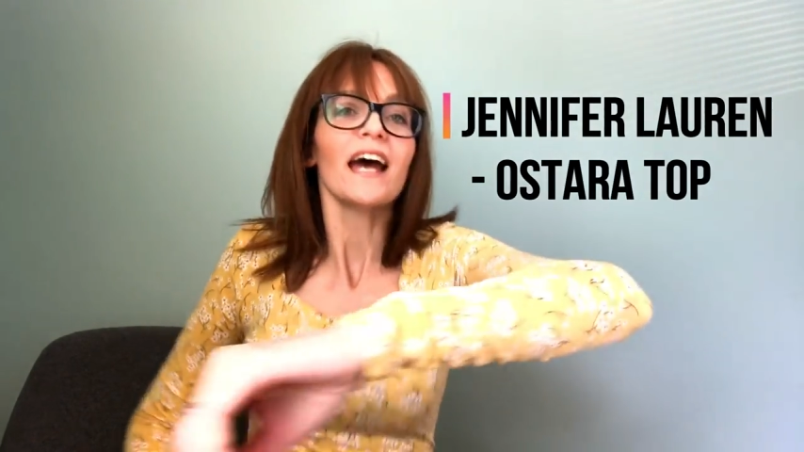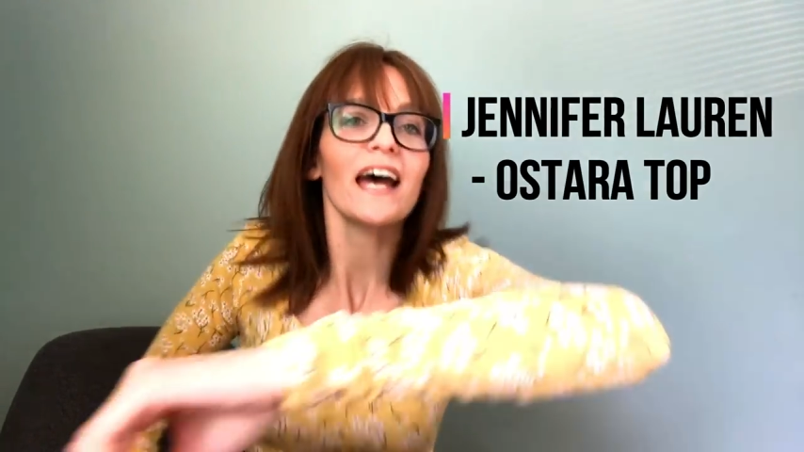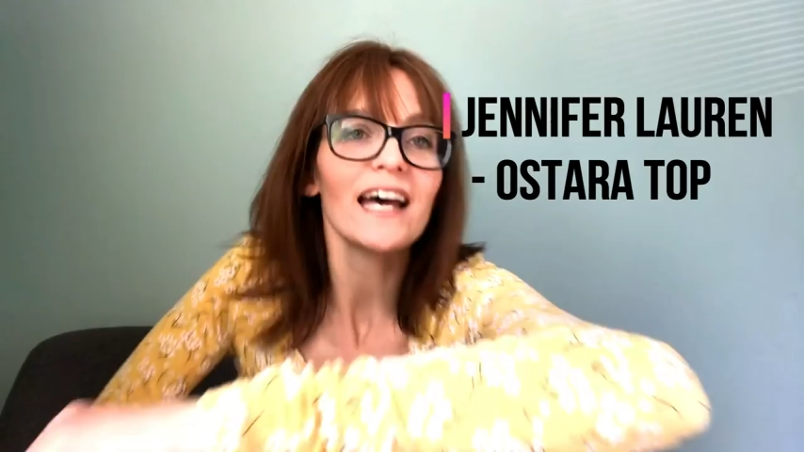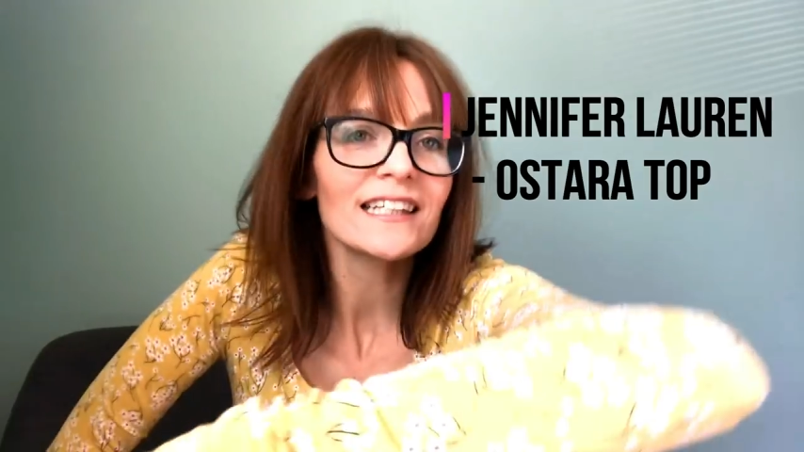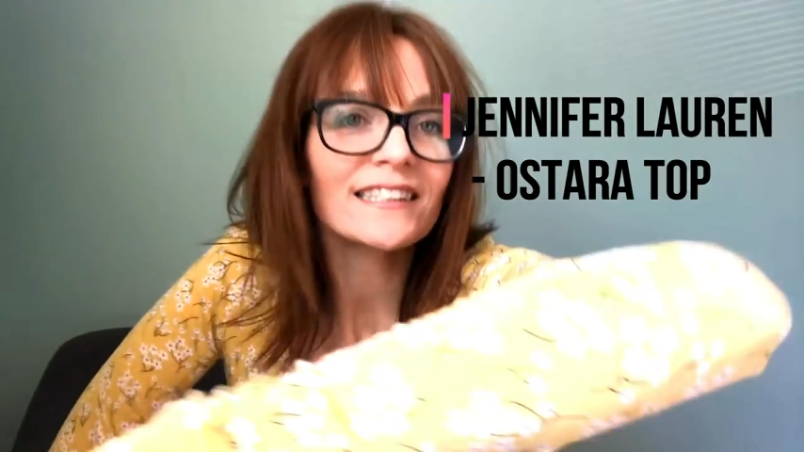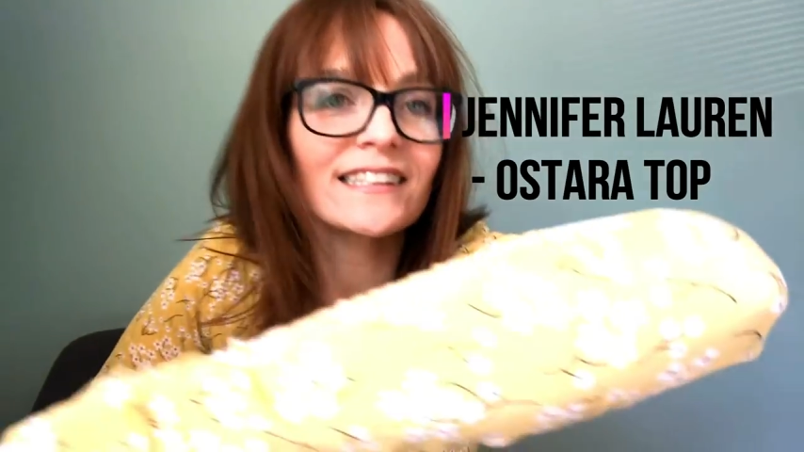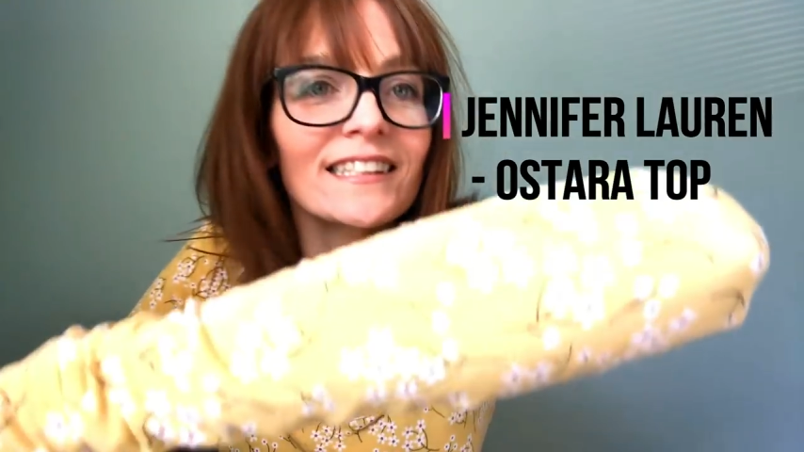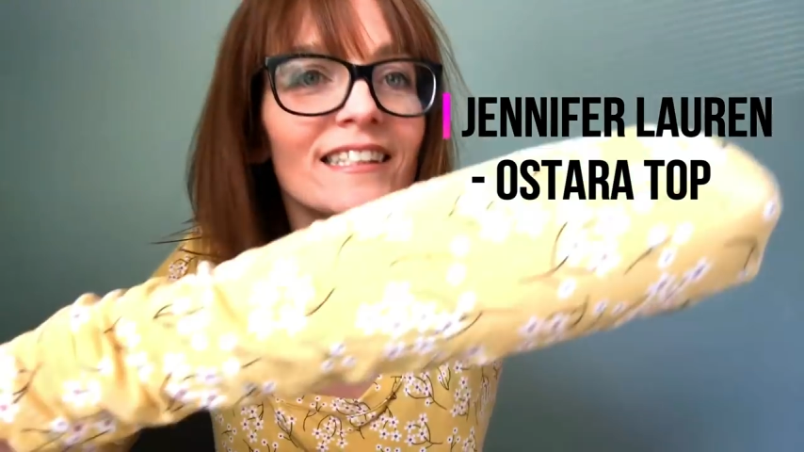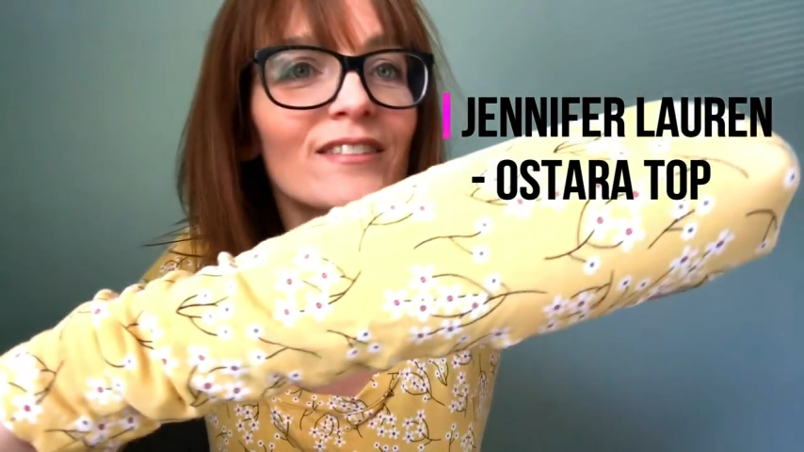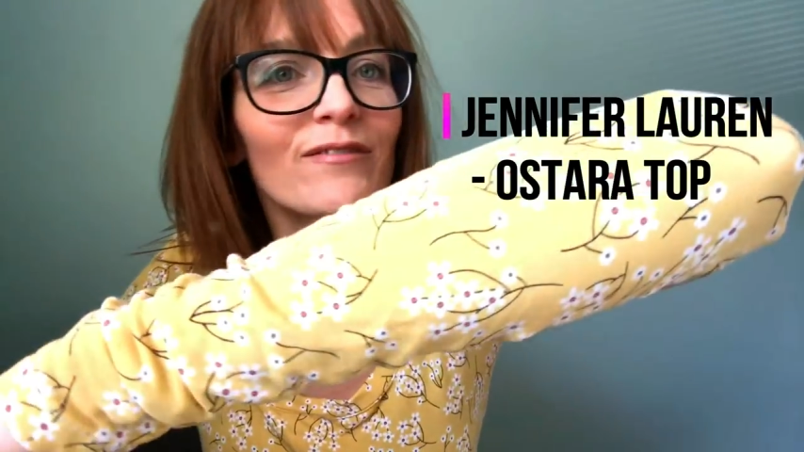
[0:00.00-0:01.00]
and
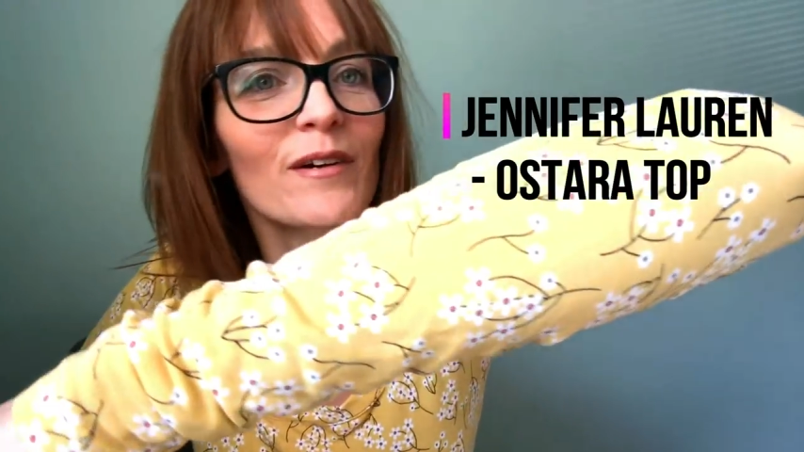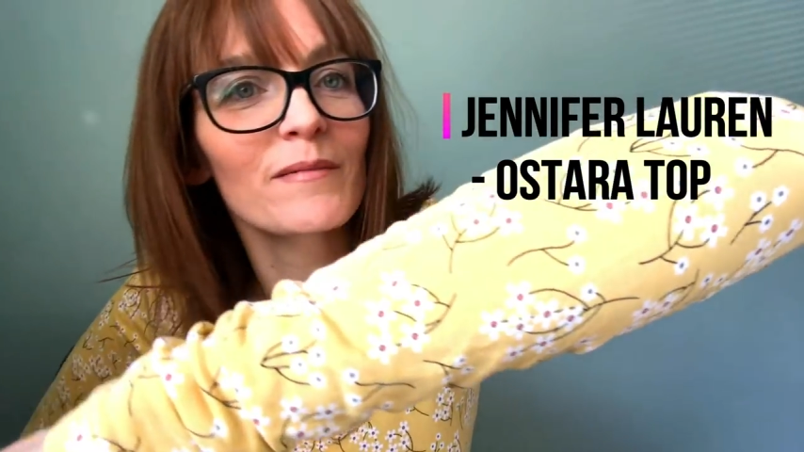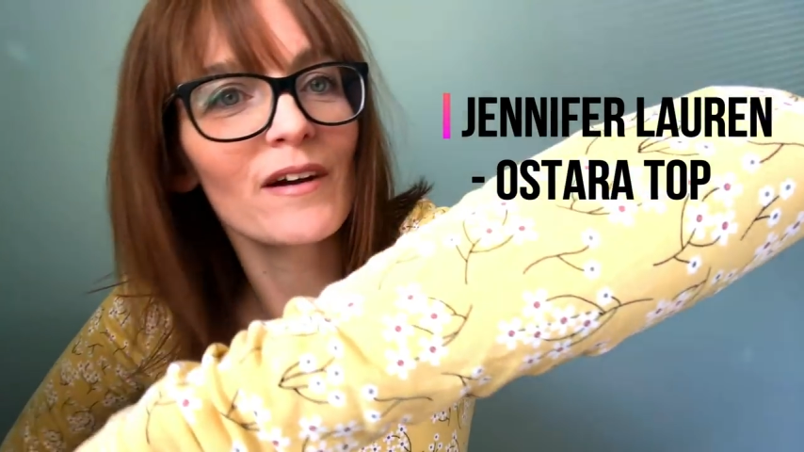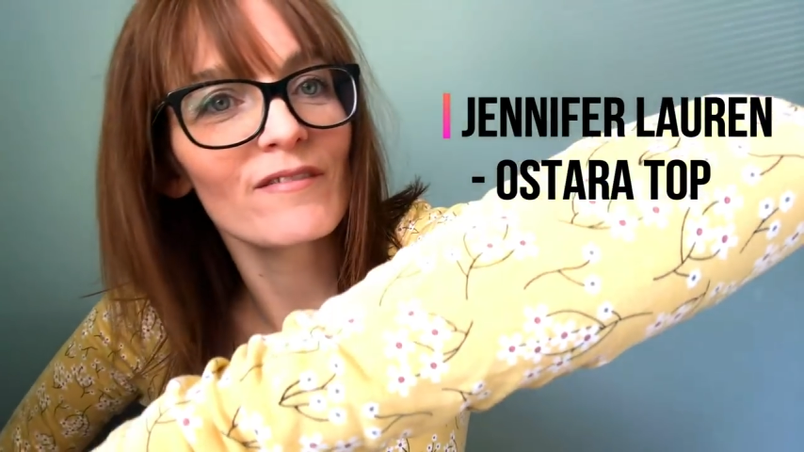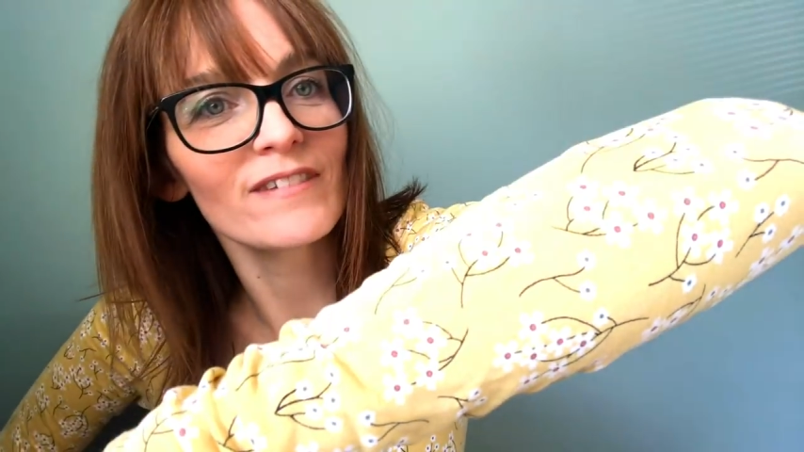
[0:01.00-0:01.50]
this is from a